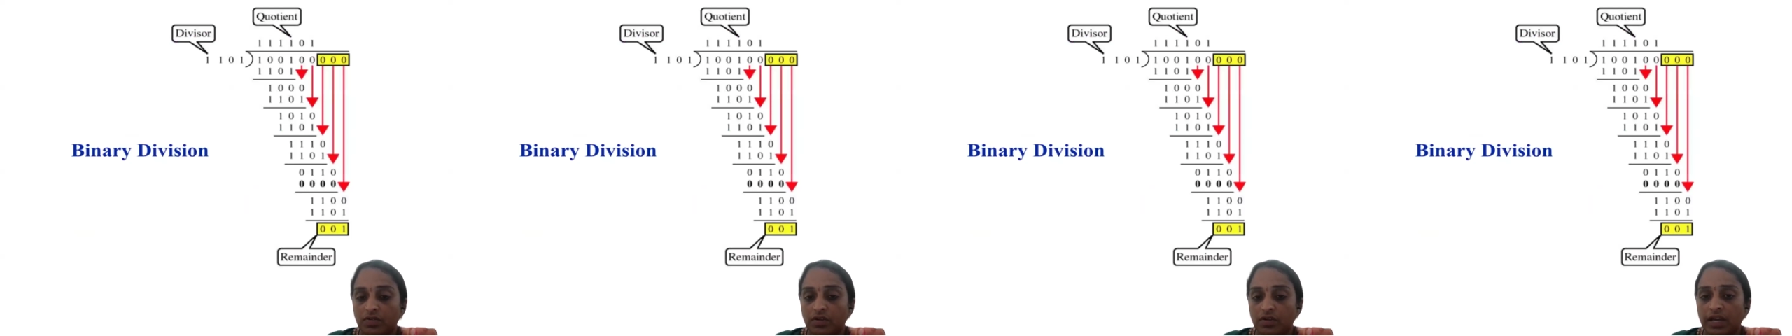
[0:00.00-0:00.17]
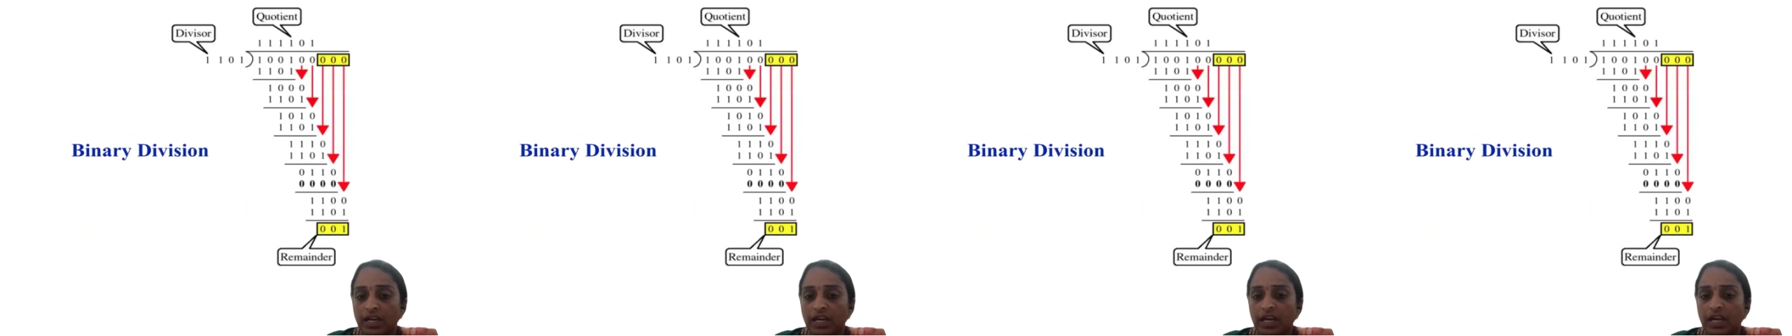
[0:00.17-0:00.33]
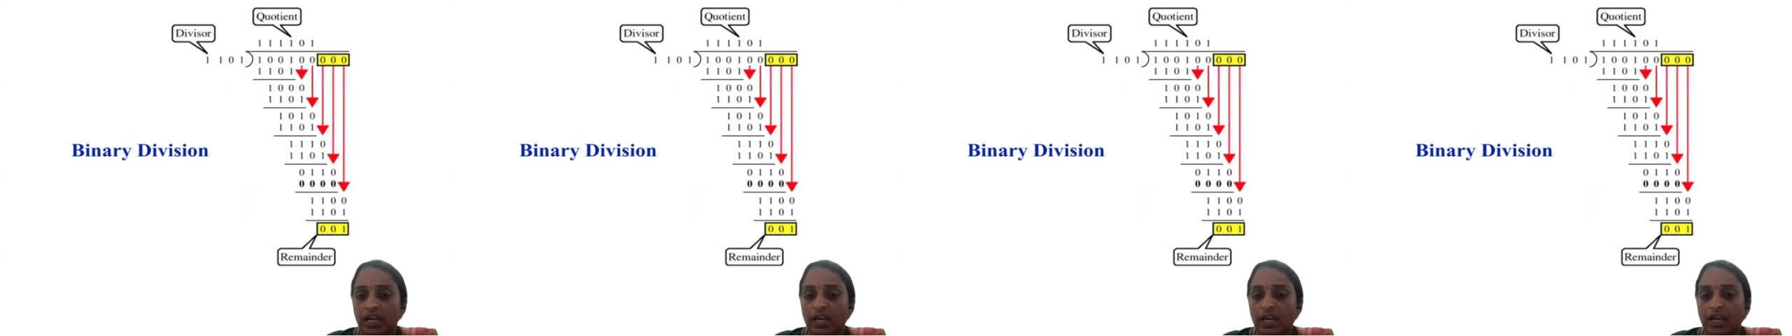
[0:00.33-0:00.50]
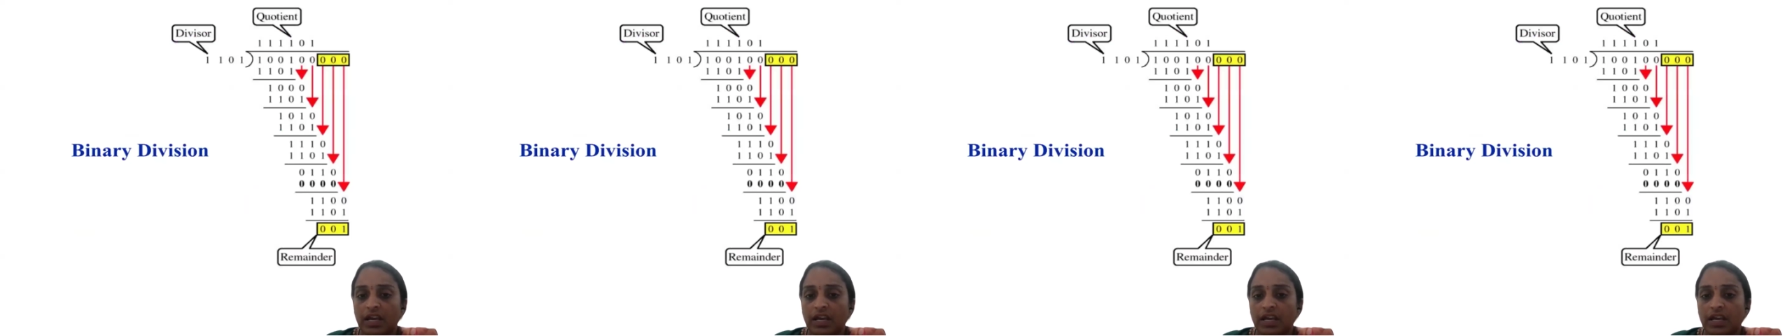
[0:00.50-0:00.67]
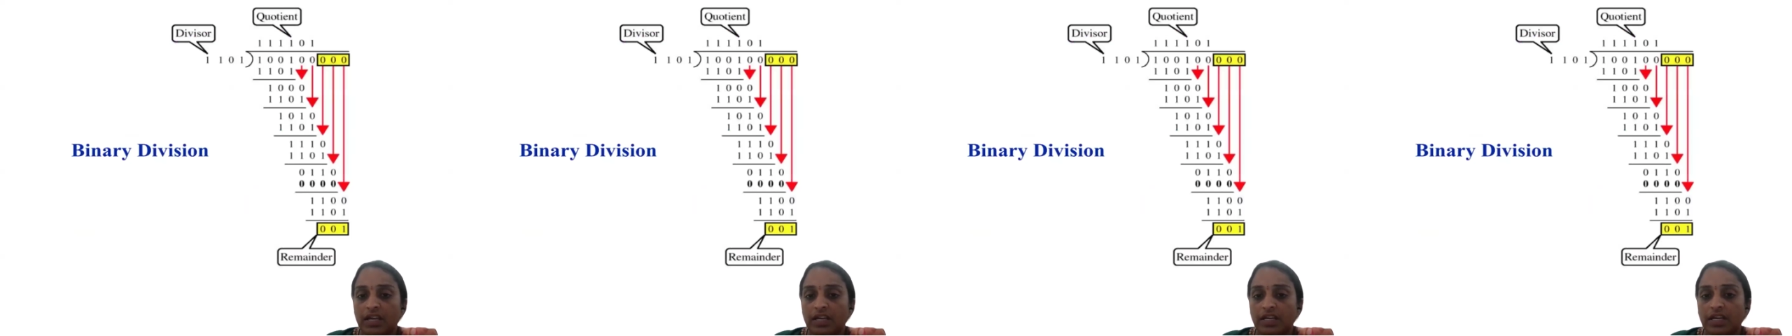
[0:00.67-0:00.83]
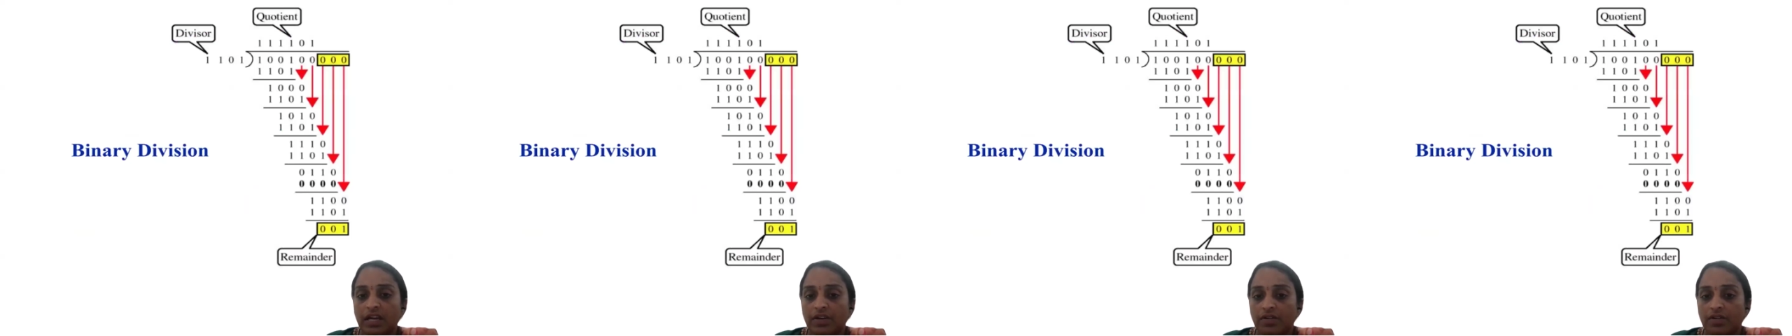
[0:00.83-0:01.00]
Okay.
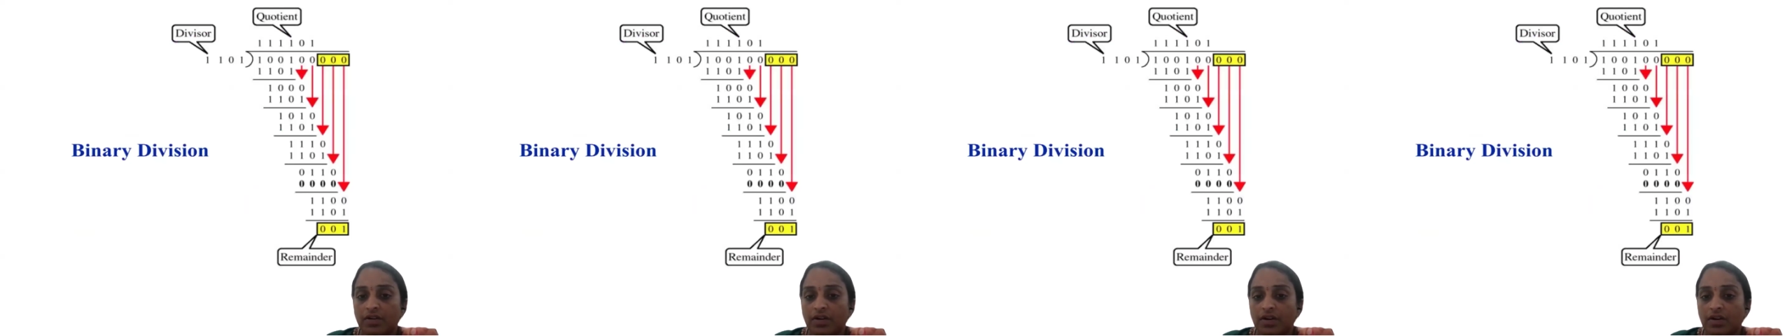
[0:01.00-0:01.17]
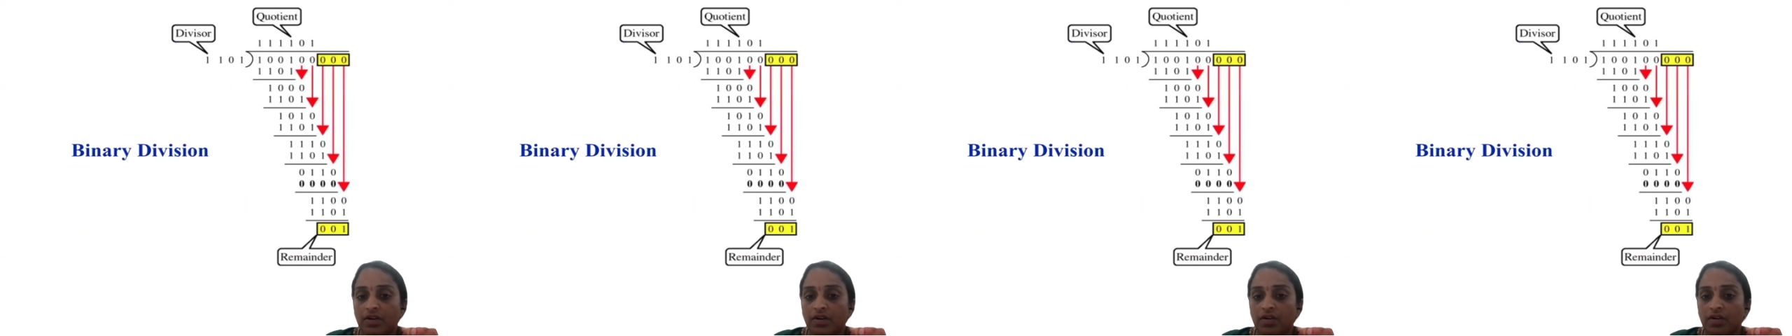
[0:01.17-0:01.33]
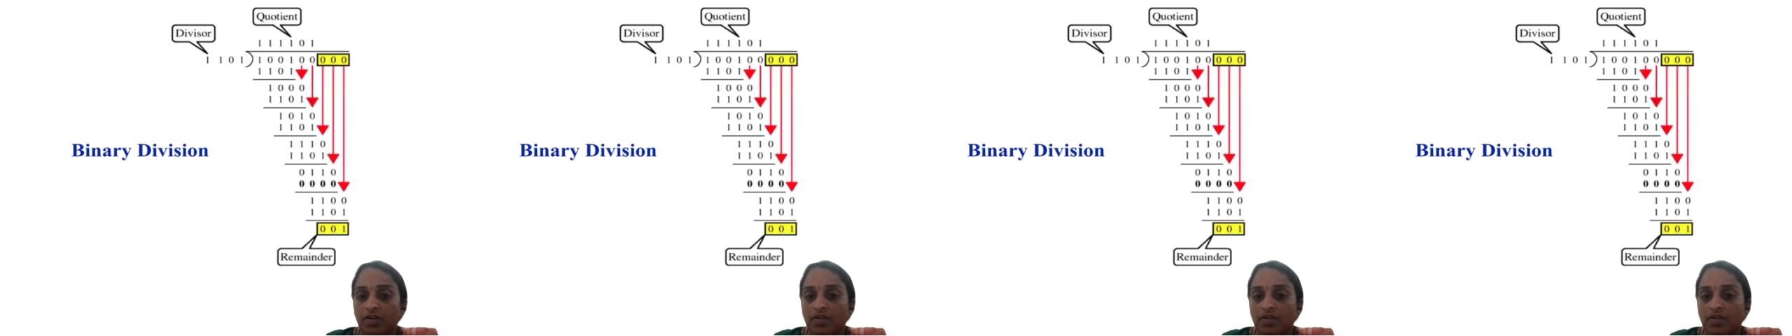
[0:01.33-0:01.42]
Here